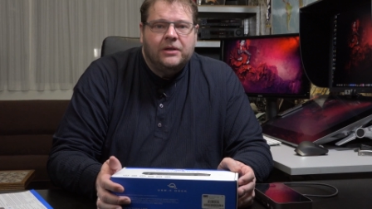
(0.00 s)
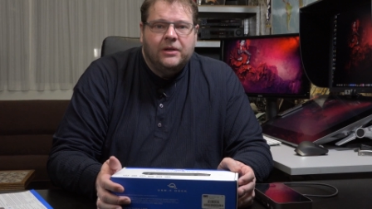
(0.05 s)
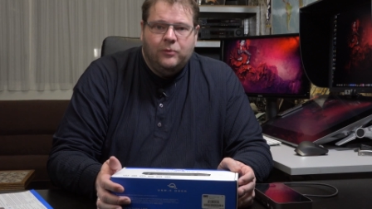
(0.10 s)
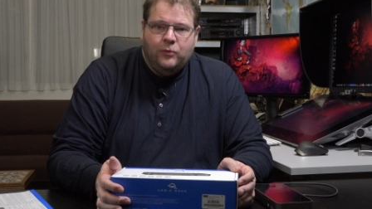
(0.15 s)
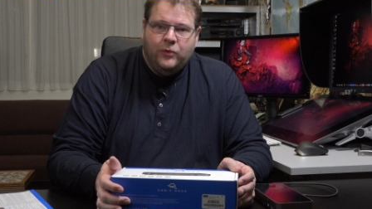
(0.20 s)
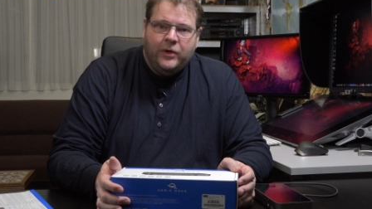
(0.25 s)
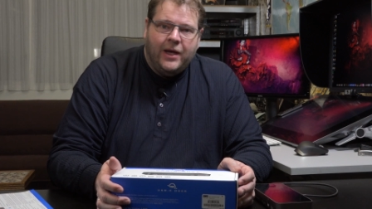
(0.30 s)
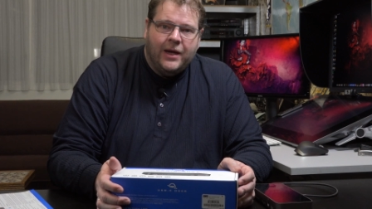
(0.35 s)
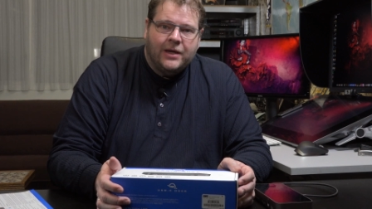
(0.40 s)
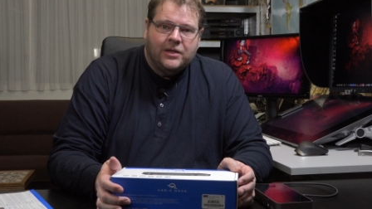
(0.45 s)
that
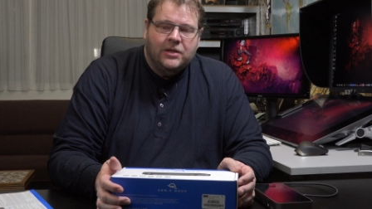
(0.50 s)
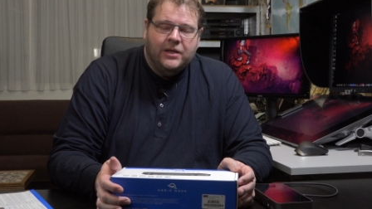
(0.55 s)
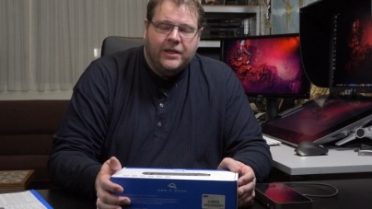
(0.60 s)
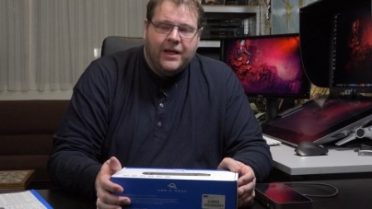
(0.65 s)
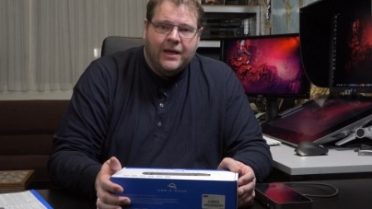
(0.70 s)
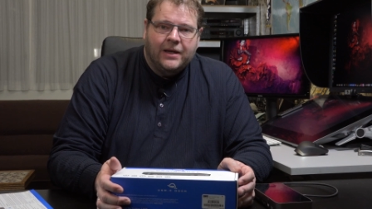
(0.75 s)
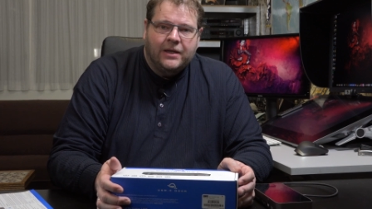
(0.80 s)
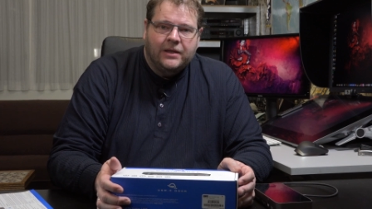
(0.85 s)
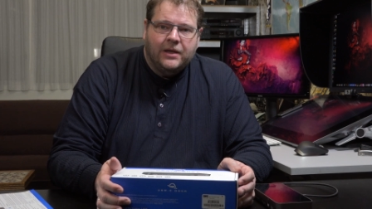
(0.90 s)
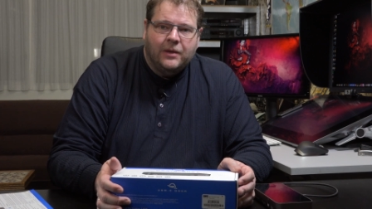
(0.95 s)
we actually
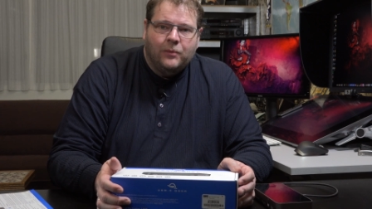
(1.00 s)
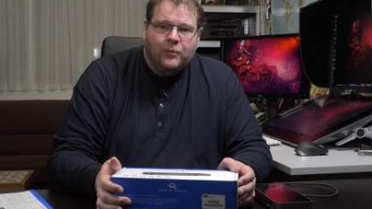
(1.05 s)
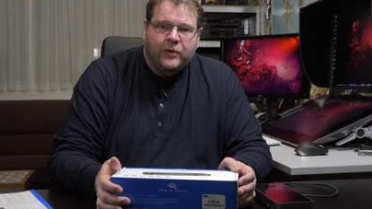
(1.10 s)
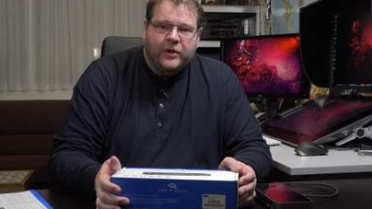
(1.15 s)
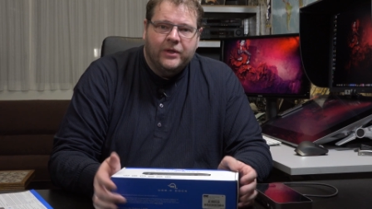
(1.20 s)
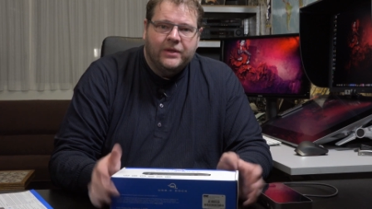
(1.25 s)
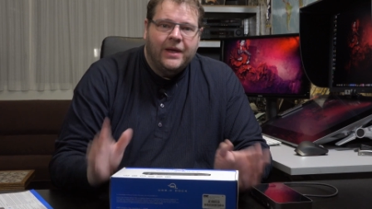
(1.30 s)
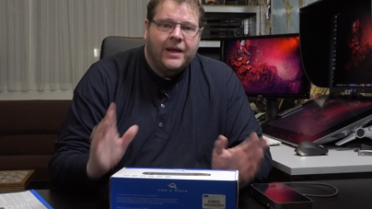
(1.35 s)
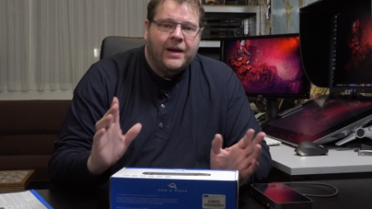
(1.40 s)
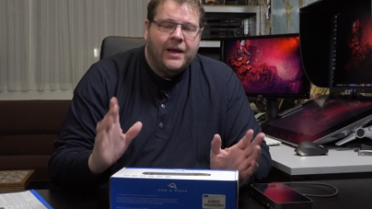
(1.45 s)
ended up
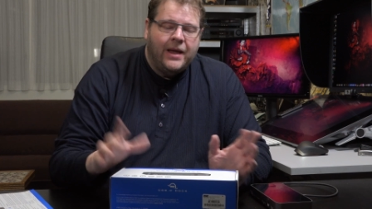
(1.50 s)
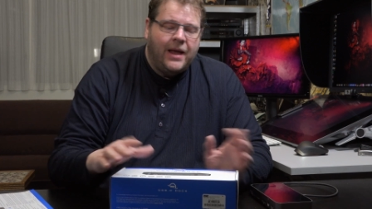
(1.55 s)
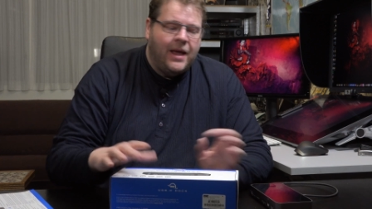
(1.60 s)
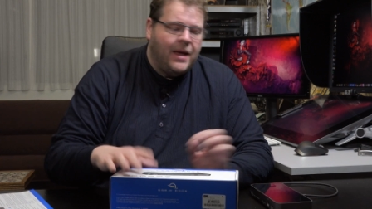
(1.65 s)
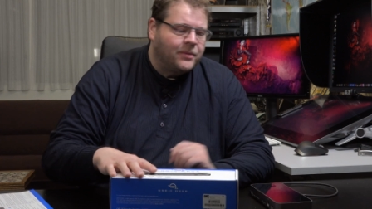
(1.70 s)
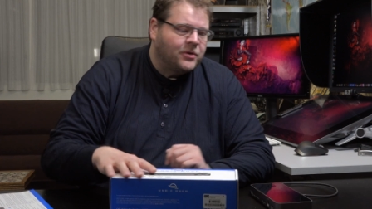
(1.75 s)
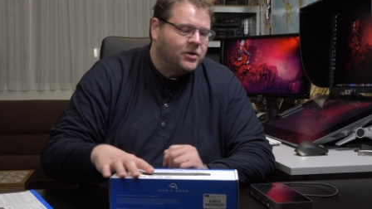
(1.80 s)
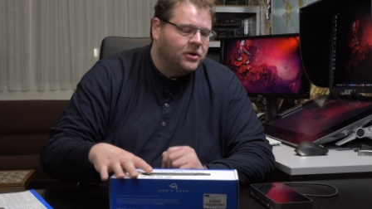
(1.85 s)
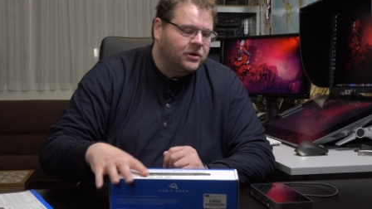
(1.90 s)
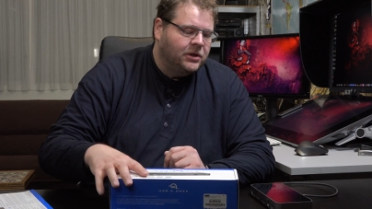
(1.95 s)
with, and I
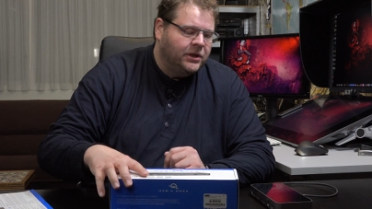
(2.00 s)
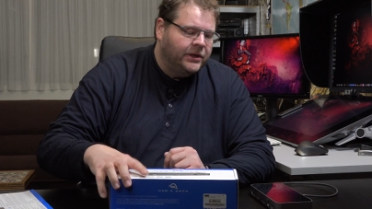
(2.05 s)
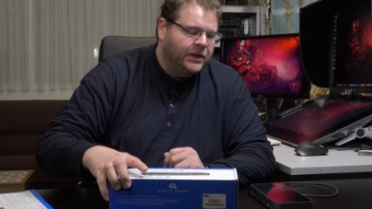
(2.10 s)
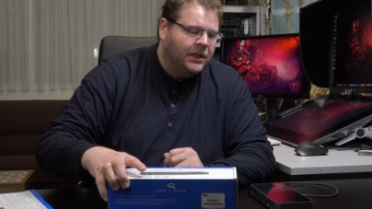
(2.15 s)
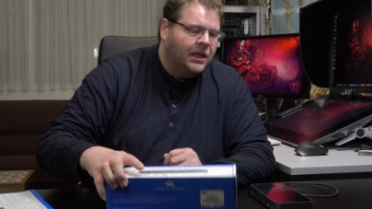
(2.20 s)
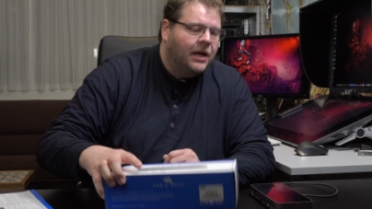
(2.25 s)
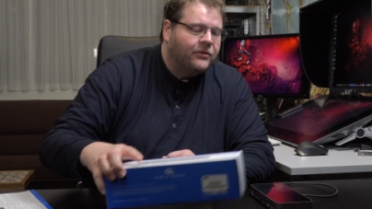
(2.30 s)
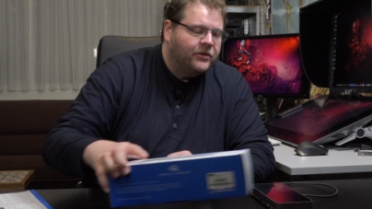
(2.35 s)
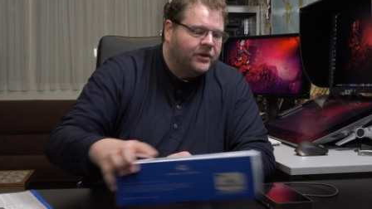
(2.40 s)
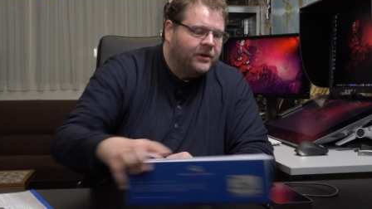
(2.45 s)
absolutely
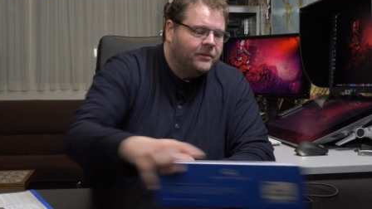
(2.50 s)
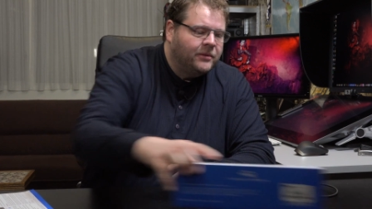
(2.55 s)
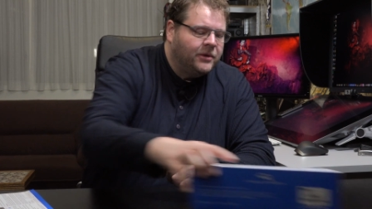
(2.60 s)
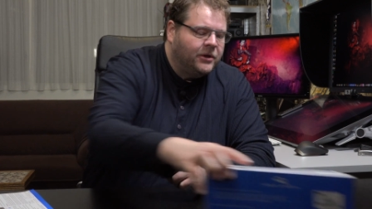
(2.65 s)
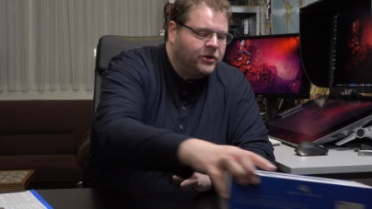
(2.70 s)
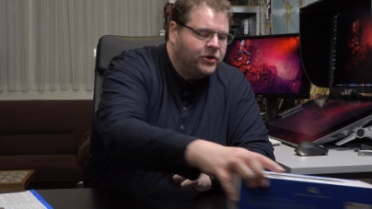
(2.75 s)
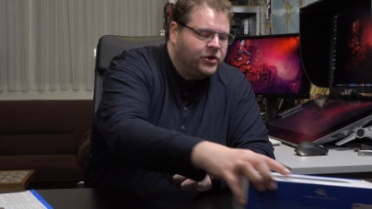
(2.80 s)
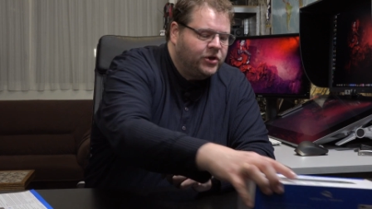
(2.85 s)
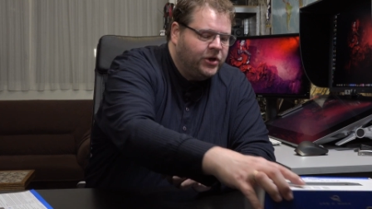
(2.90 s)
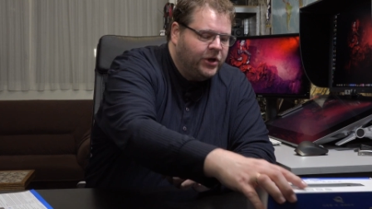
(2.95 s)
love it, and I'm
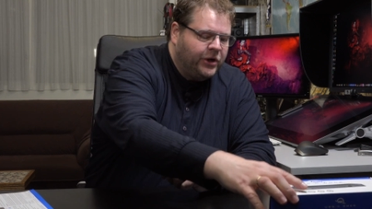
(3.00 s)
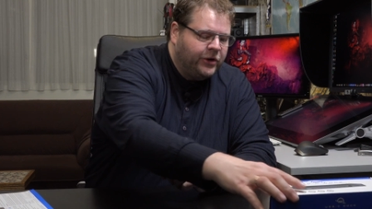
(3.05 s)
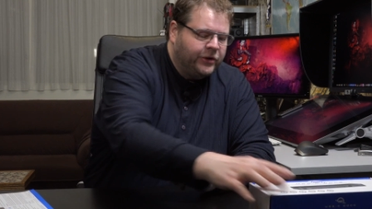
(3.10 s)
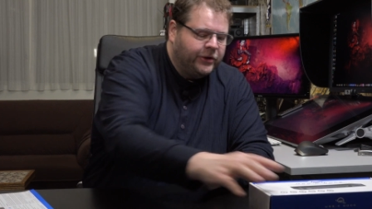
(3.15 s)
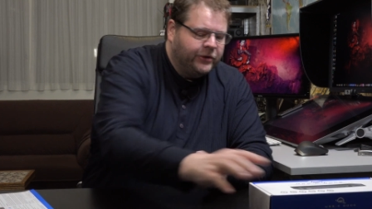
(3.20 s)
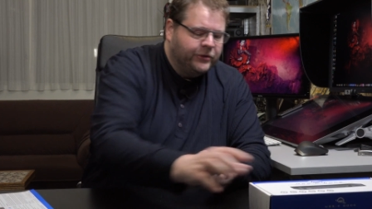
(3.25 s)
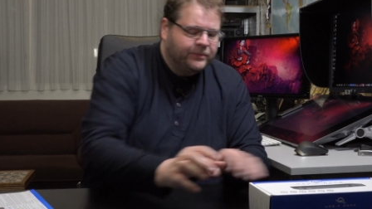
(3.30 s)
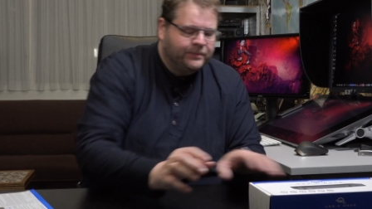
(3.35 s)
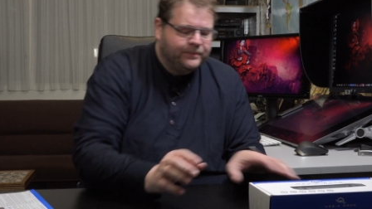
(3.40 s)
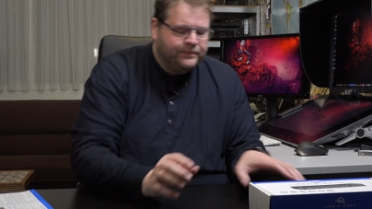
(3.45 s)
going to show
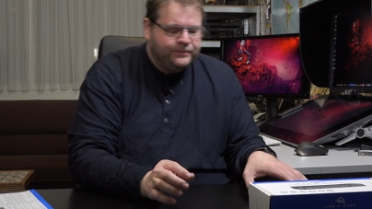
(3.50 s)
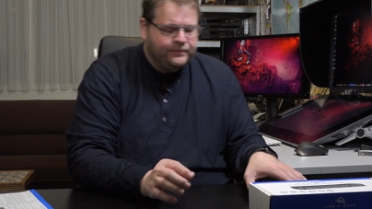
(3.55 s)
you.